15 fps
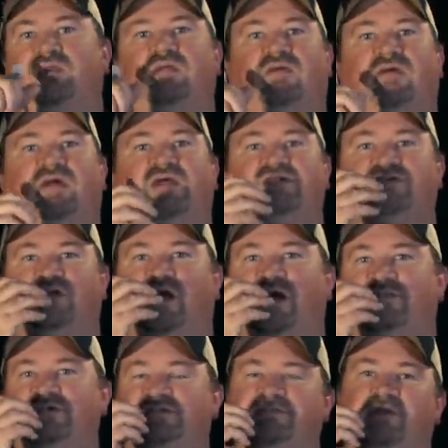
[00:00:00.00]
All right, so
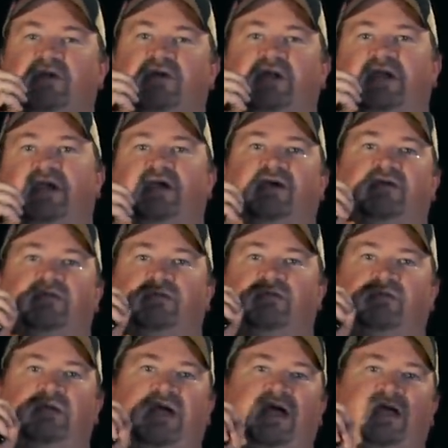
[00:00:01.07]
I'm just blowing air
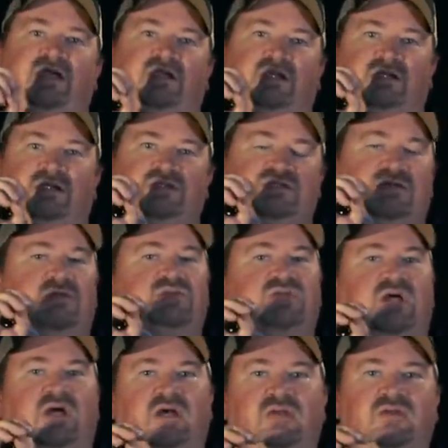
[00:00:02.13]
right, it's almost
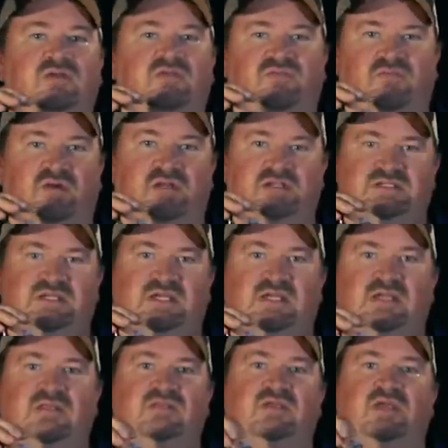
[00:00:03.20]
under the front
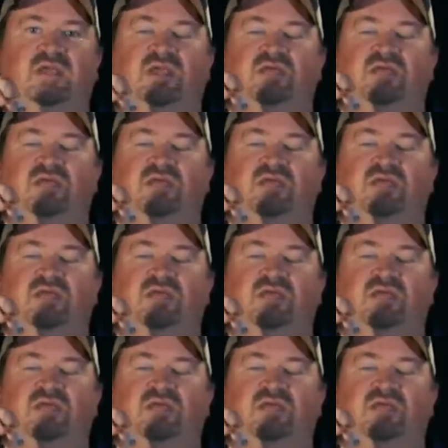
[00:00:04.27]
teeth,